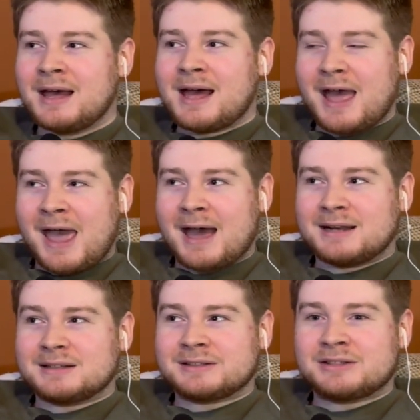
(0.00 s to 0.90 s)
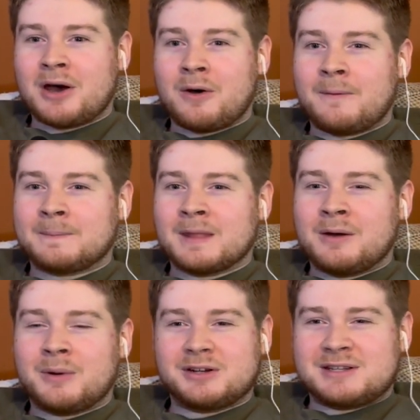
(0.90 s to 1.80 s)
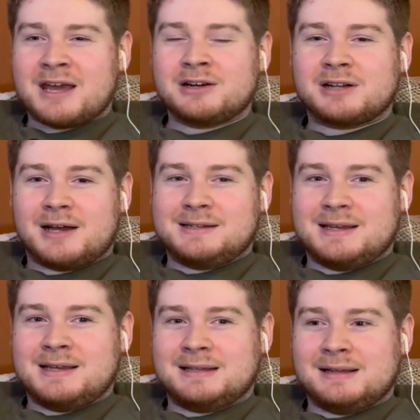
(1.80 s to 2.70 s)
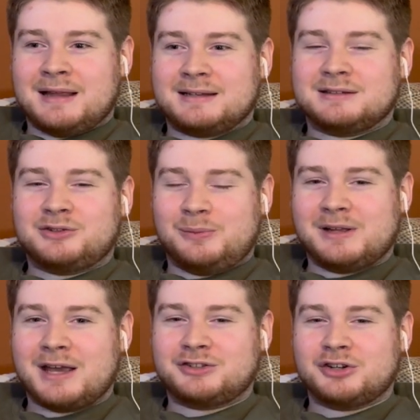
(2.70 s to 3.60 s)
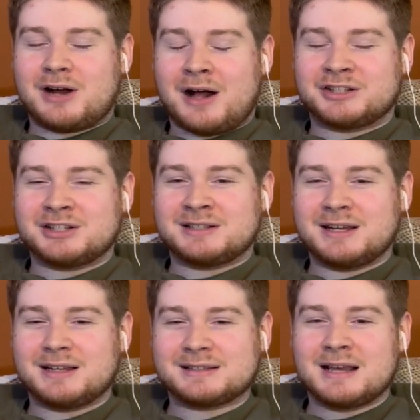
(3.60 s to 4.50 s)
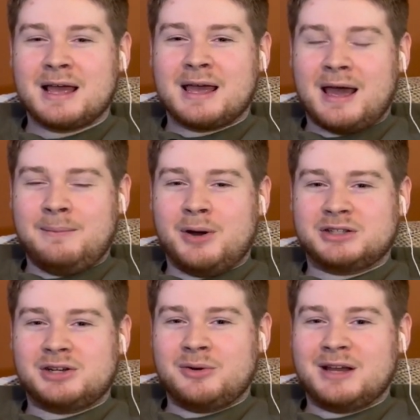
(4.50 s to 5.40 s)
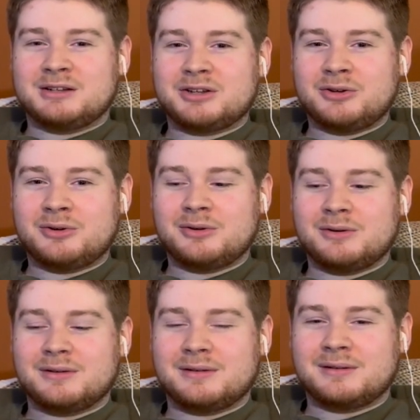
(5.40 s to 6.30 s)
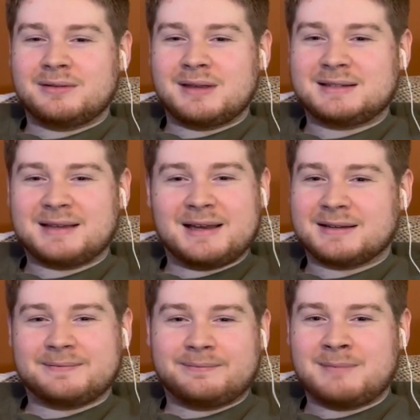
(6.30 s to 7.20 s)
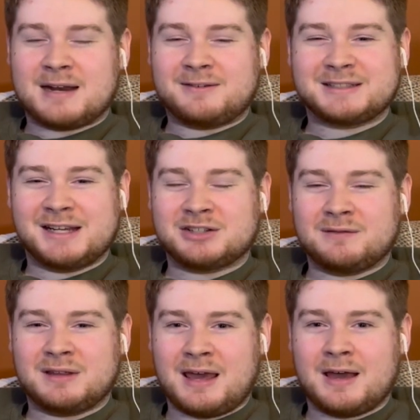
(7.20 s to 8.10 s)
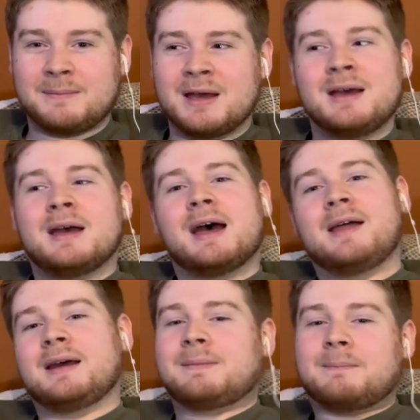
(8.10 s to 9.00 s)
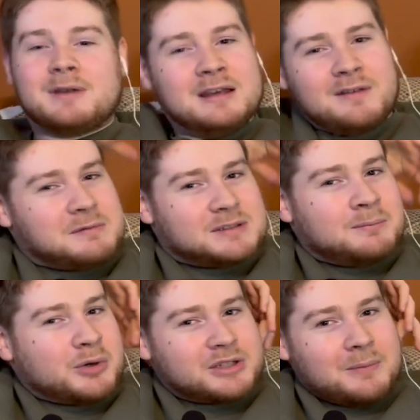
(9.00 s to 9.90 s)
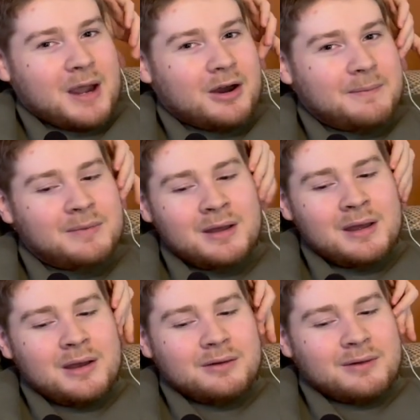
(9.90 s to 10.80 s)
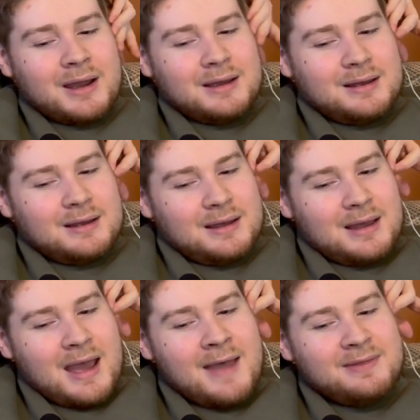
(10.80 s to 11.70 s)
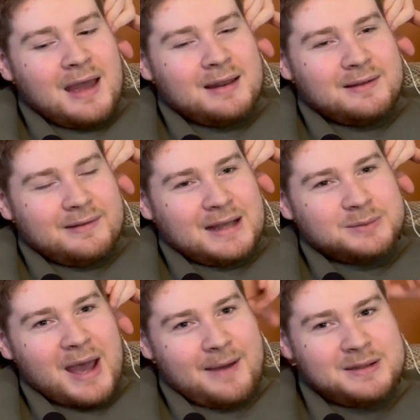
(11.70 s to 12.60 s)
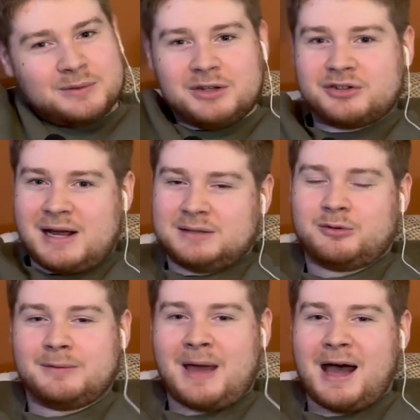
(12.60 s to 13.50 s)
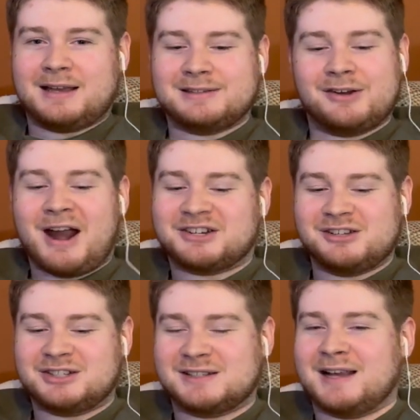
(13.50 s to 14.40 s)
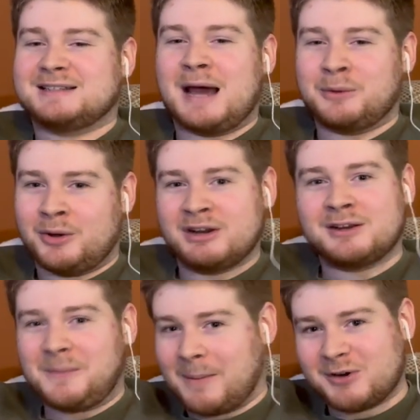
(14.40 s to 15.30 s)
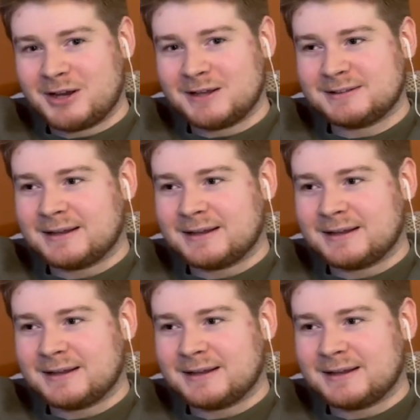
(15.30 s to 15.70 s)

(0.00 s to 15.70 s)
And so what your scanner does is it like duplicates your consciousness and puts you into this like manifestation of the game and like even more so param, right? And then that's what happens when you transport back is you're actually just like downloading your memories.